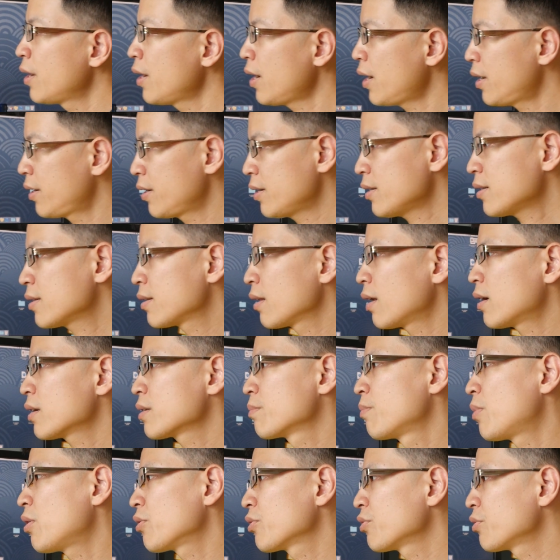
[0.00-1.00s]
And this
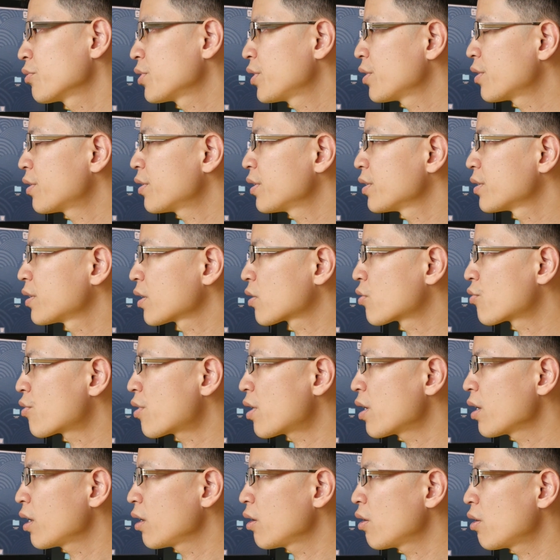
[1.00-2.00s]
last bottle here is a
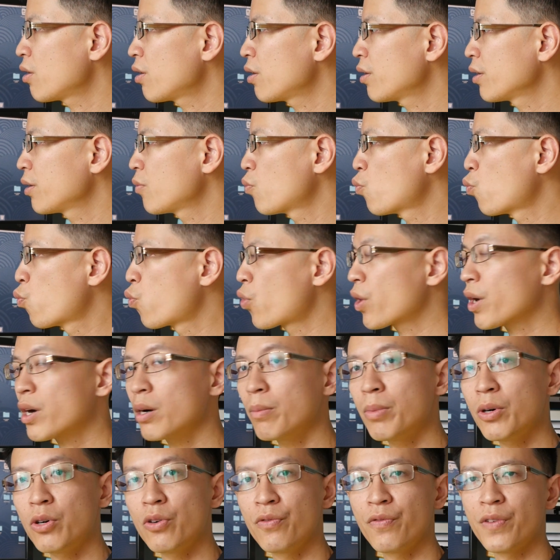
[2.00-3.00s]
Krylon
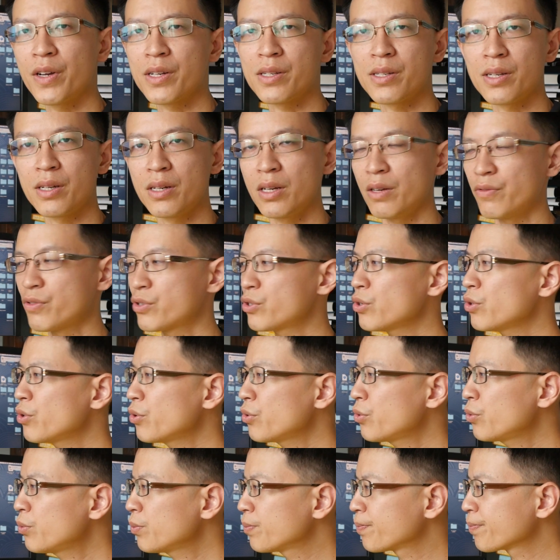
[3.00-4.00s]
workable fixative.
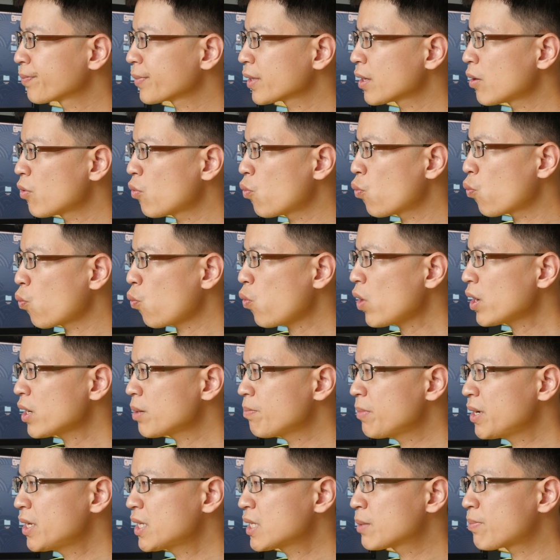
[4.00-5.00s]
So what it
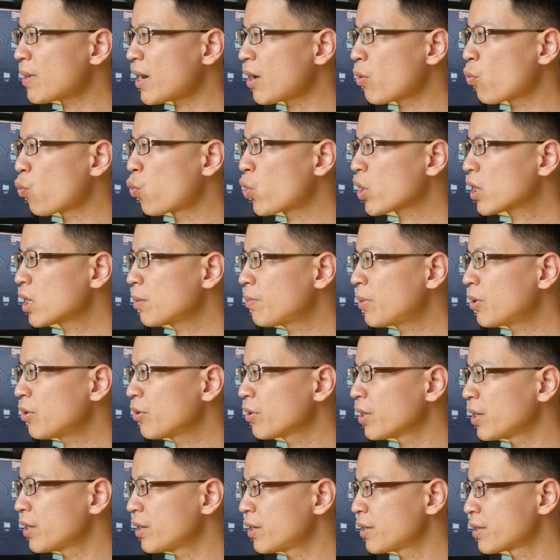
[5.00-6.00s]
means by workable
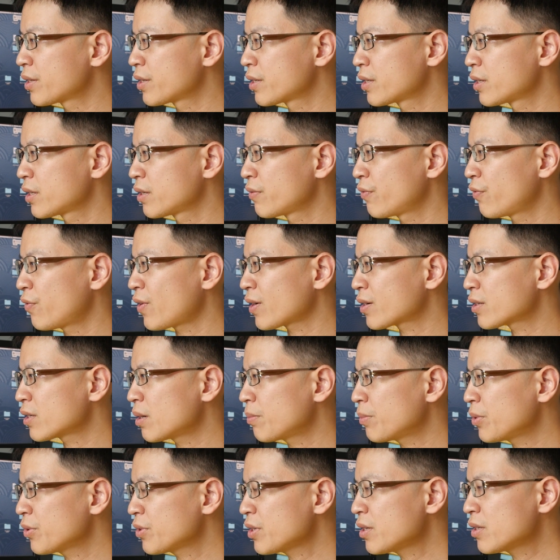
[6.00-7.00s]
is, for
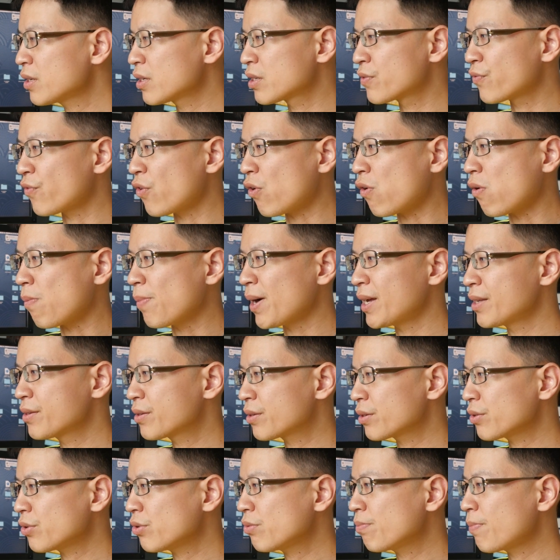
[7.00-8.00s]
example, this is for
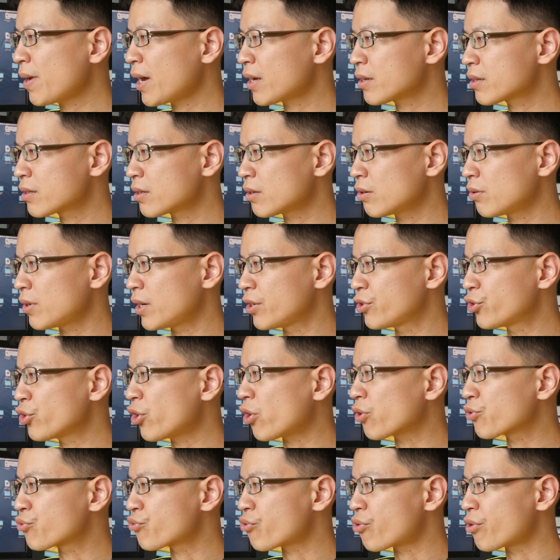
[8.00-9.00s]
pencil, pastel, and
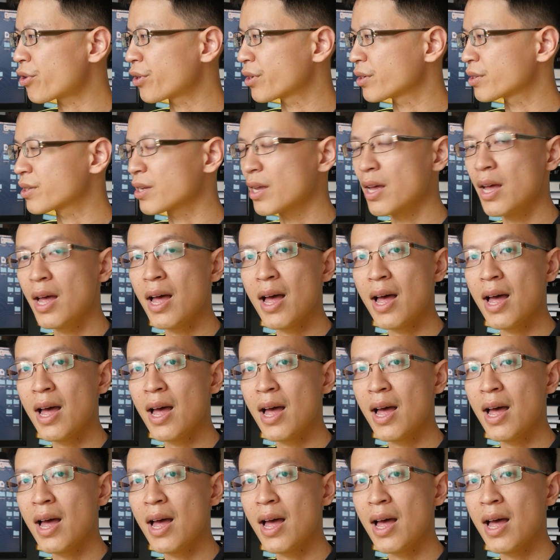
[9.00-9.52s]
chalk drawings.